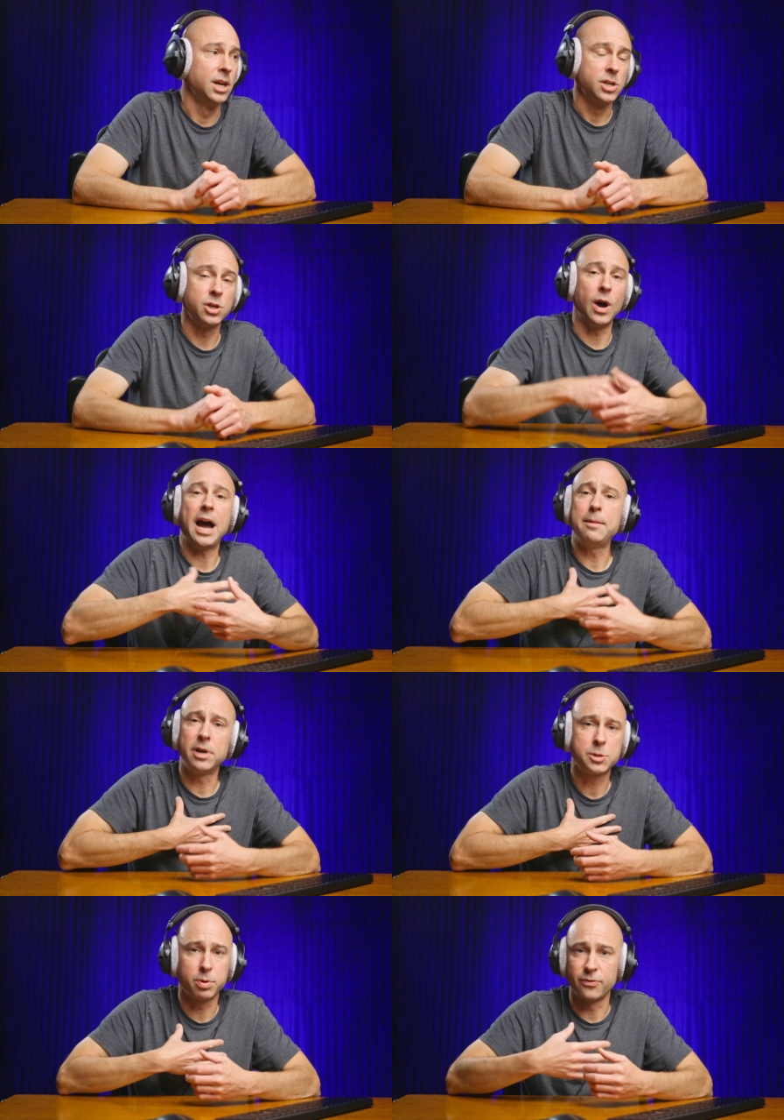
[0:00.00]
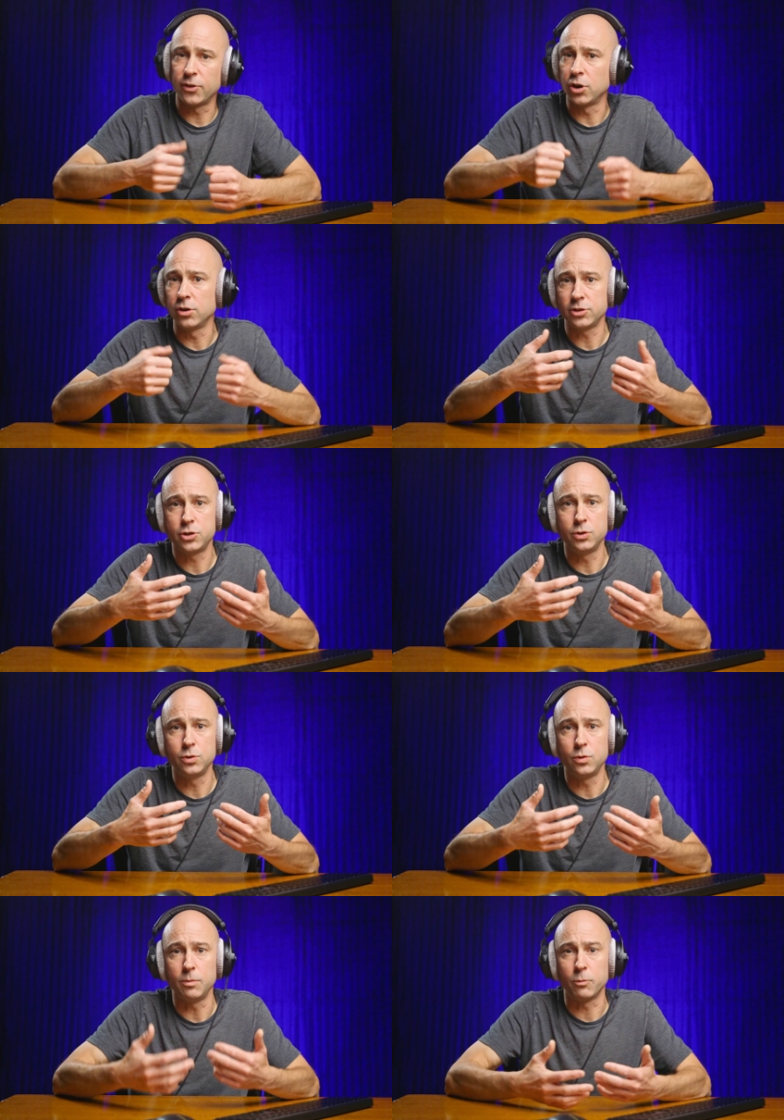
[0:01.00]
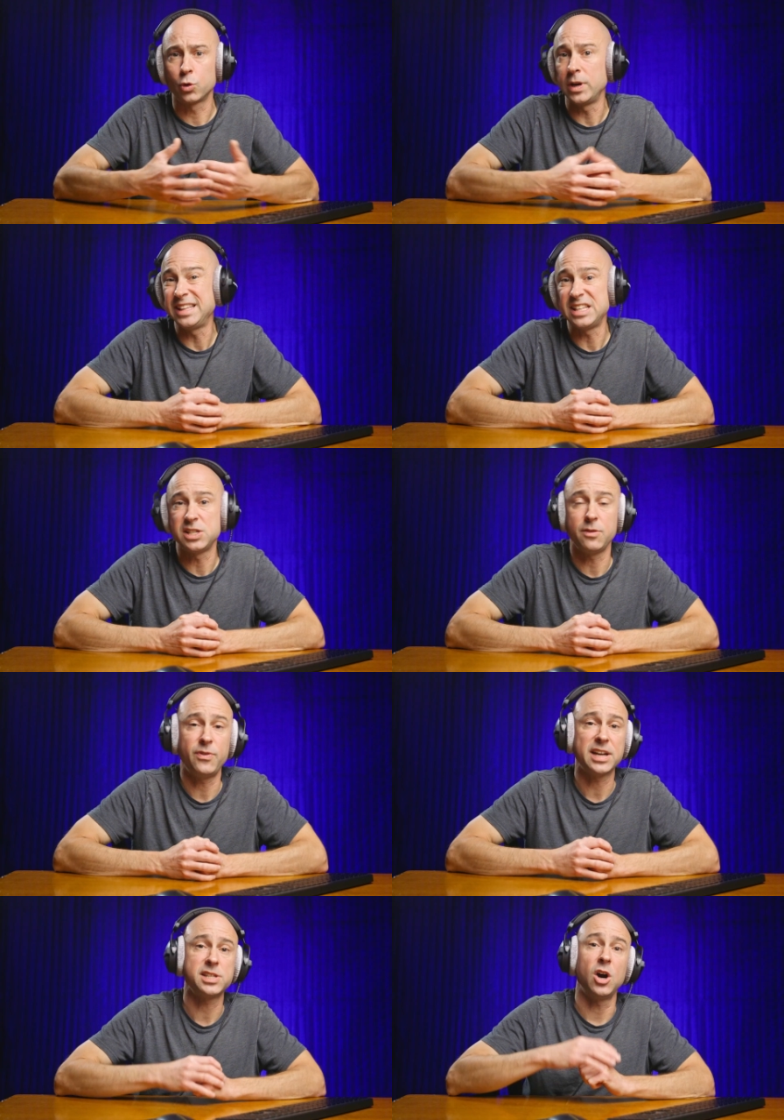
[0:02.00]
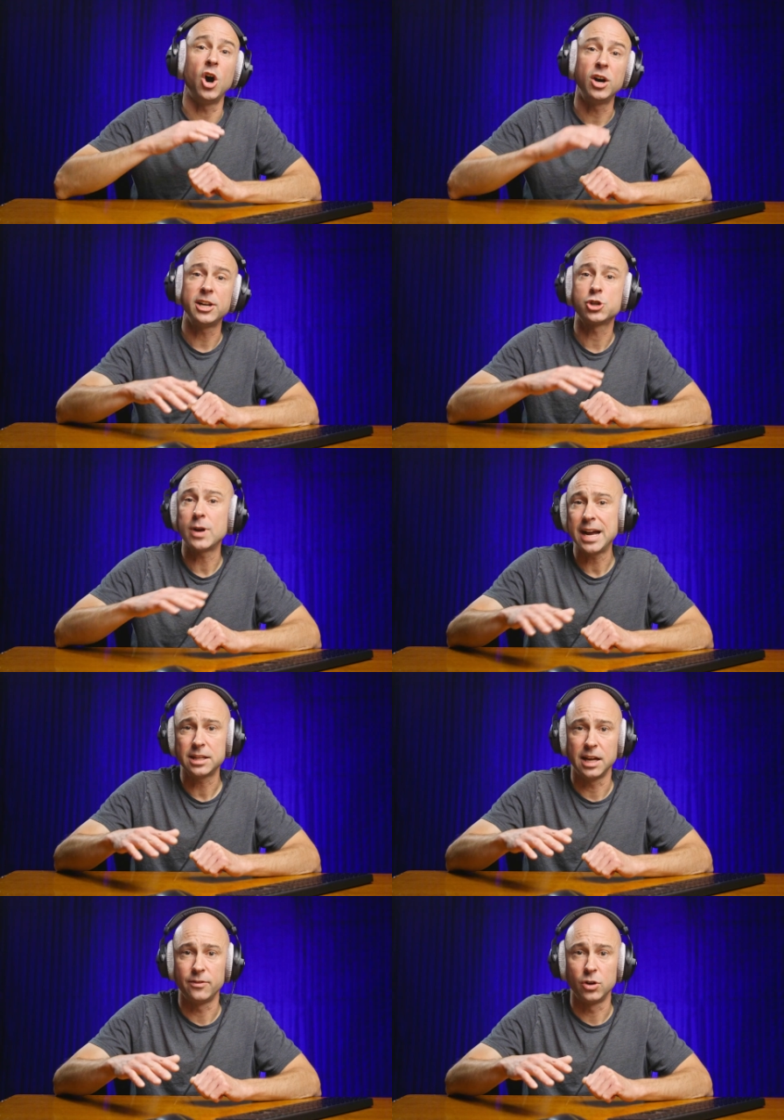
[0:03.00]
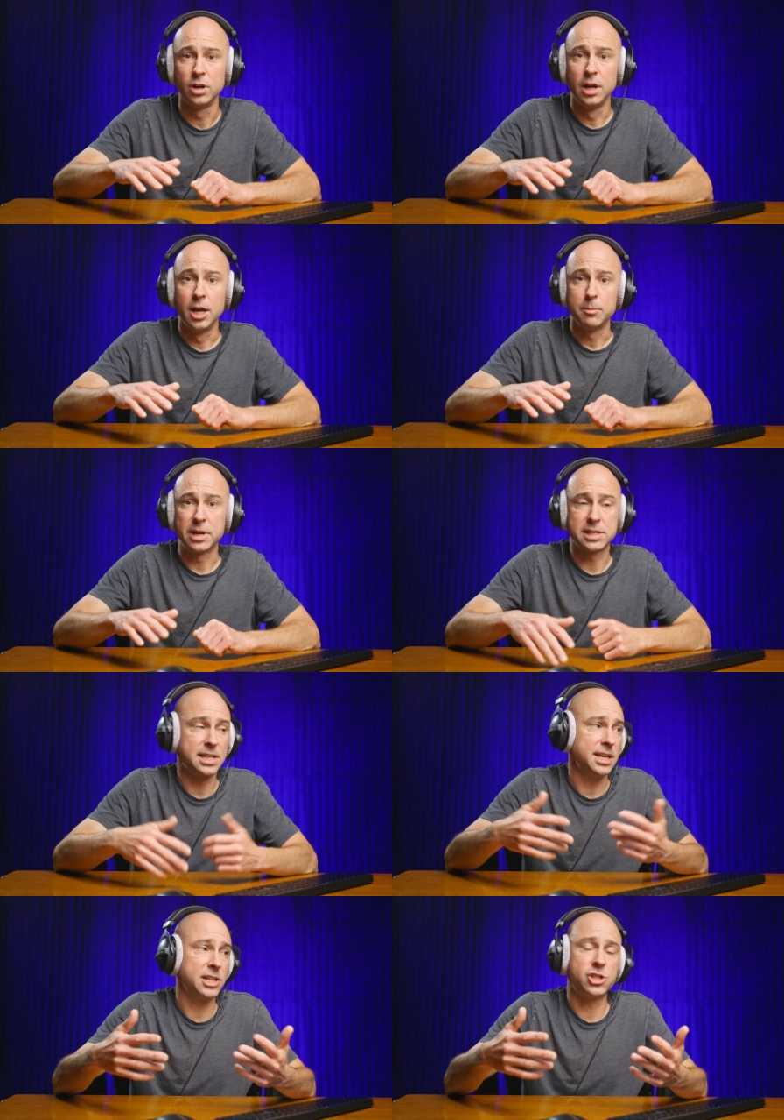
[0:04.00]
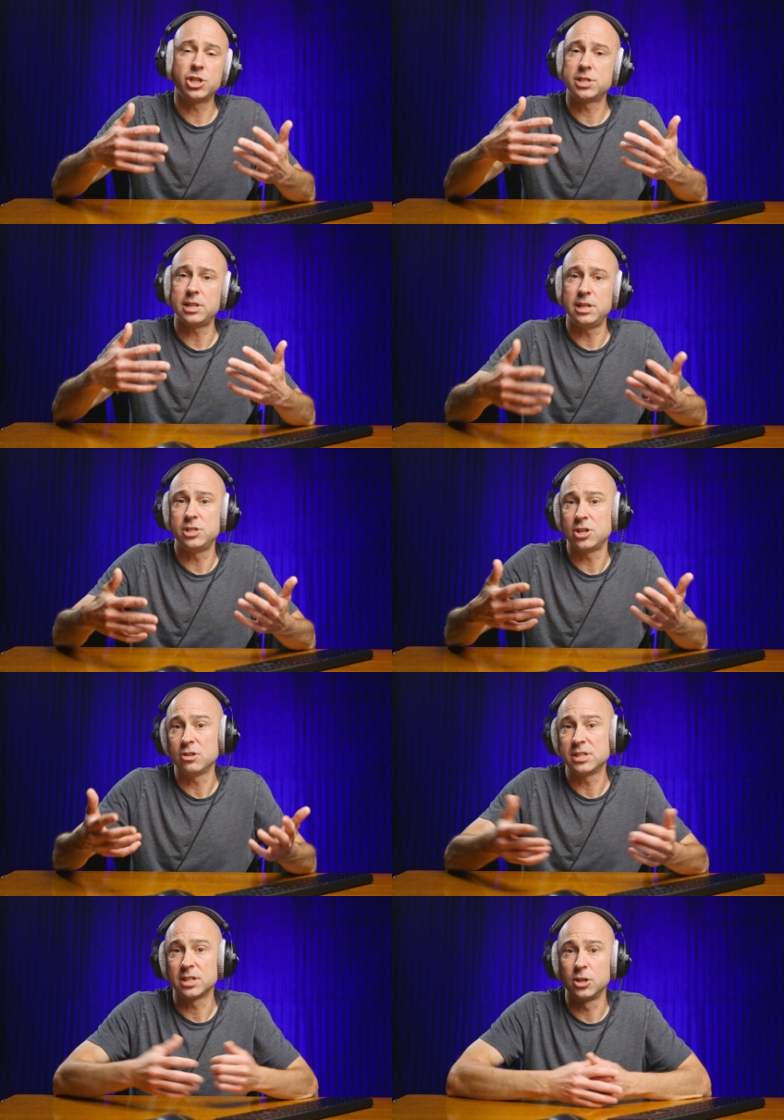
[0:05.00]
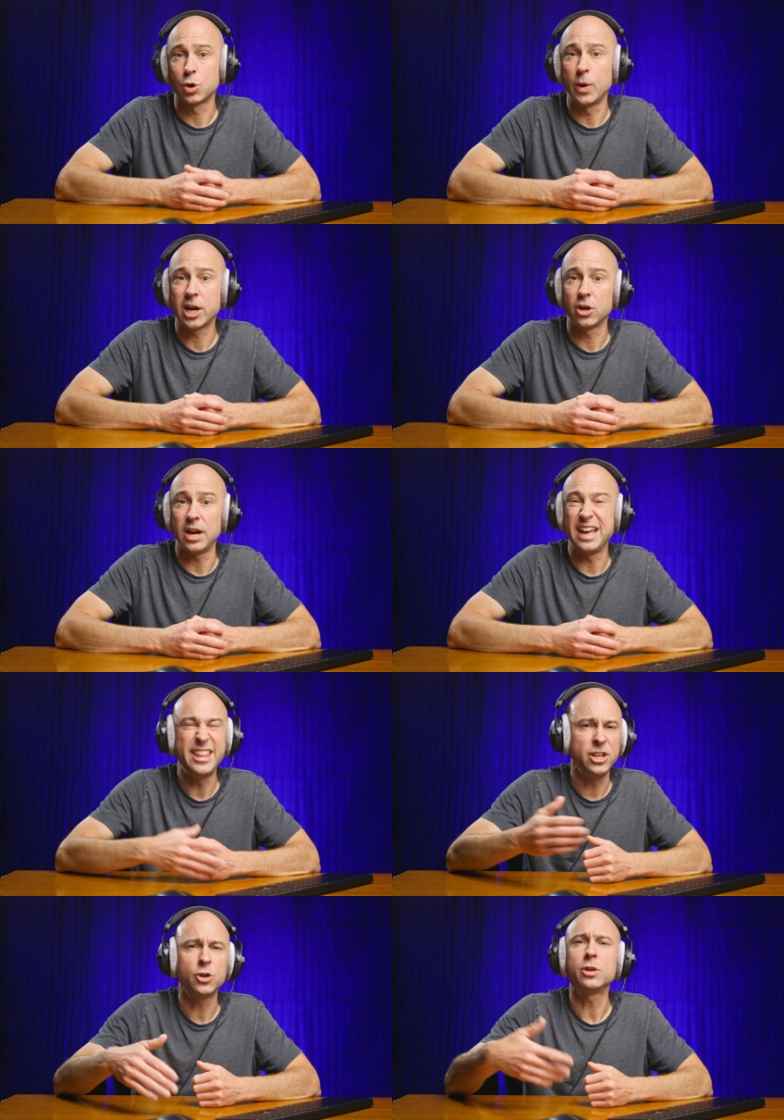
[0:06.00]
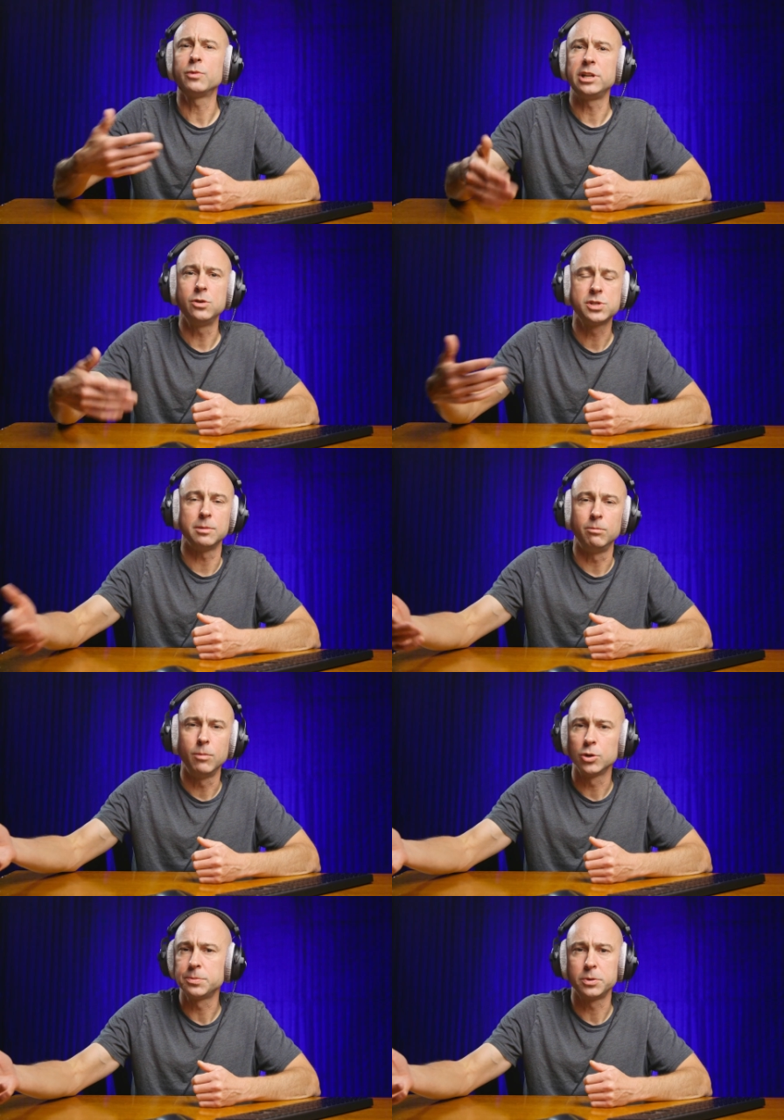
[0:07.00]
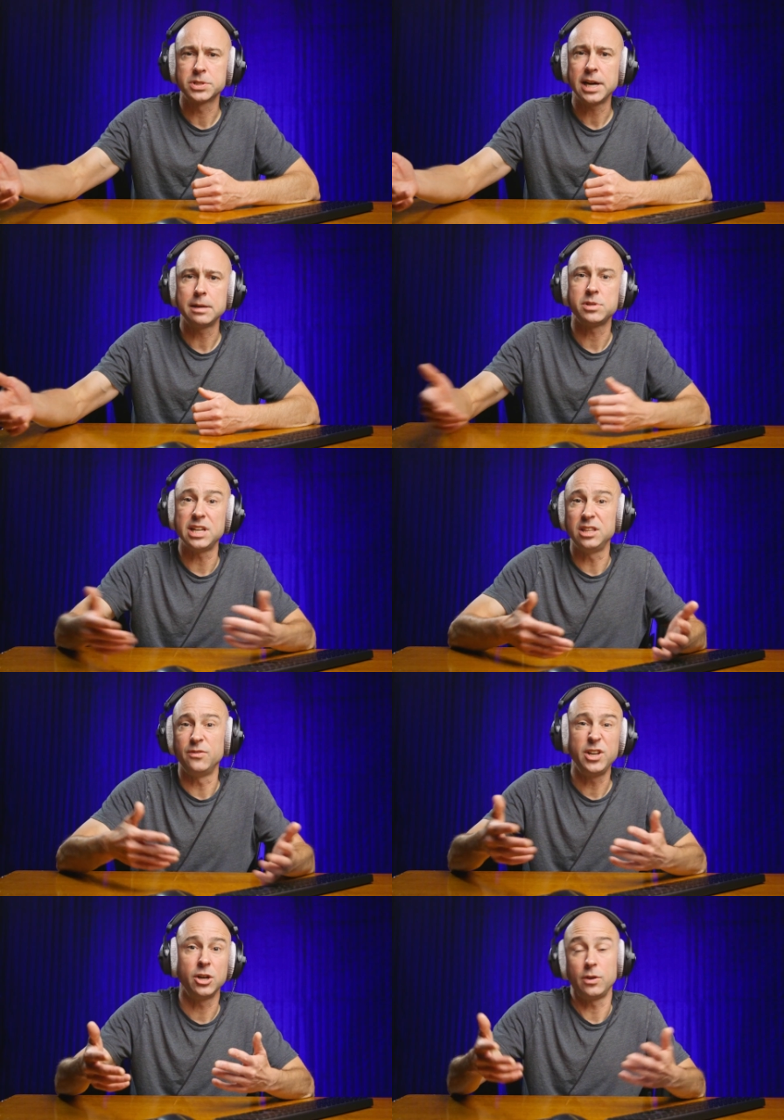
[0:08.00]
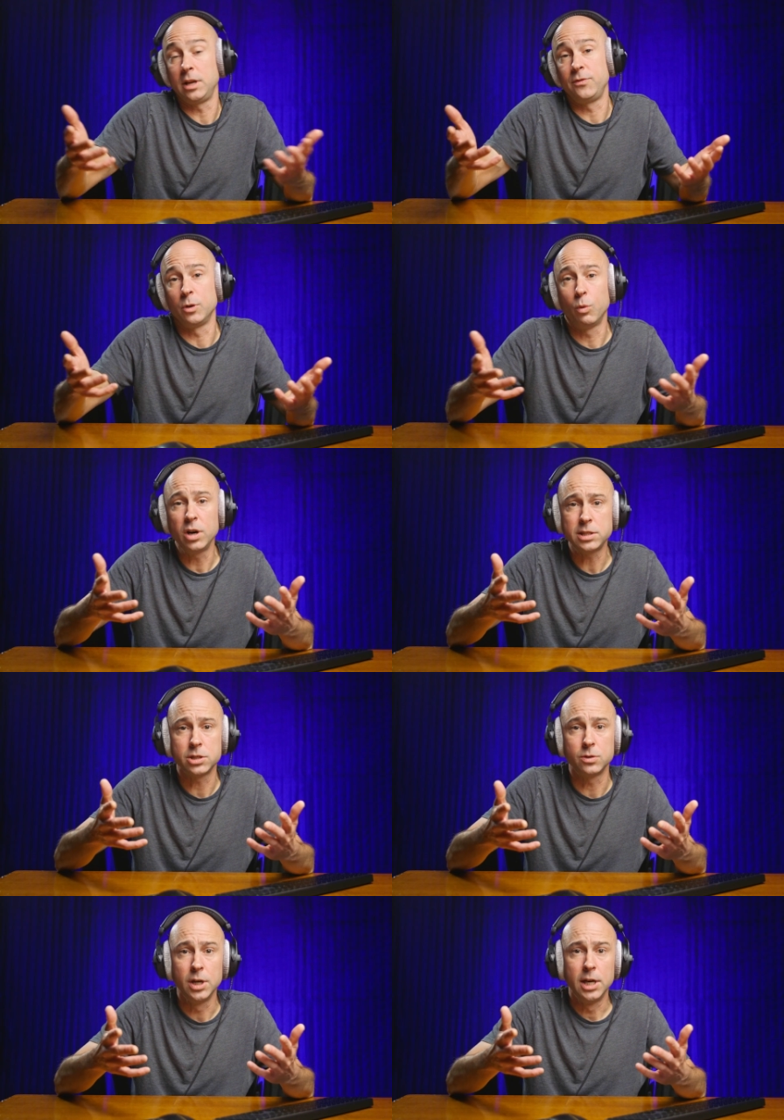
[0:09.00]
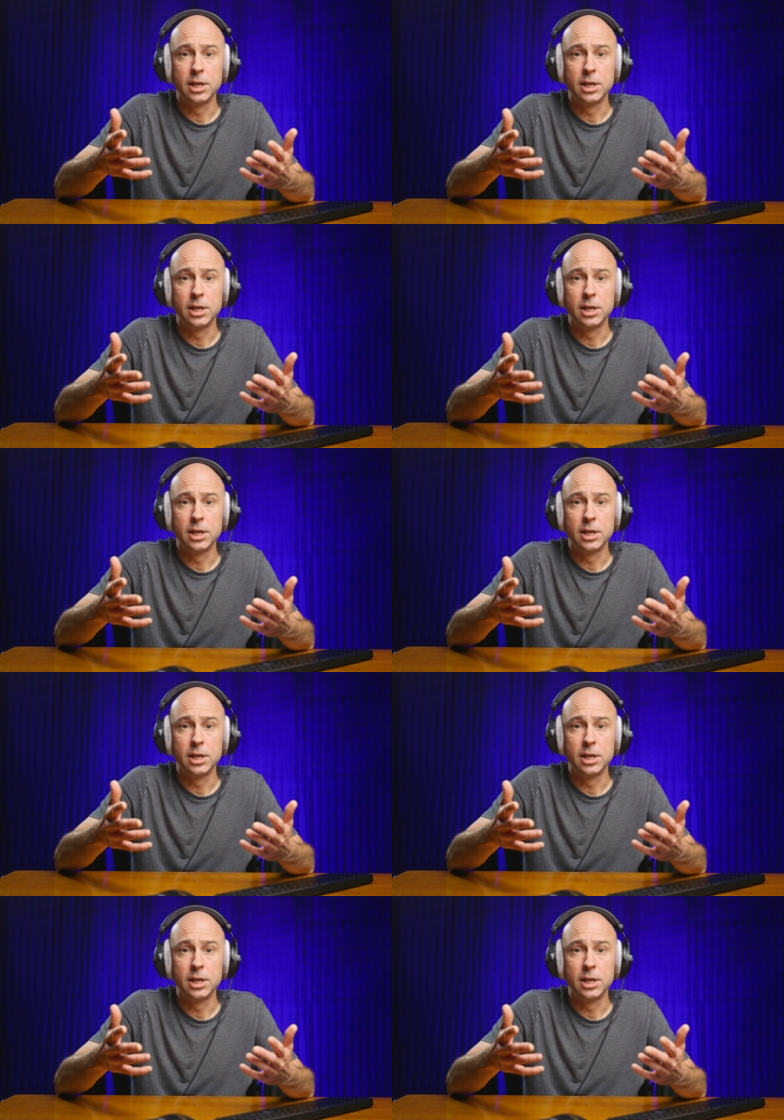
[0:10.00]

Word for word: So I much prefer to create these effects on a track level because I think it's just easier. It's a little quicker. And then you can reuse it multiple times in the video if you want to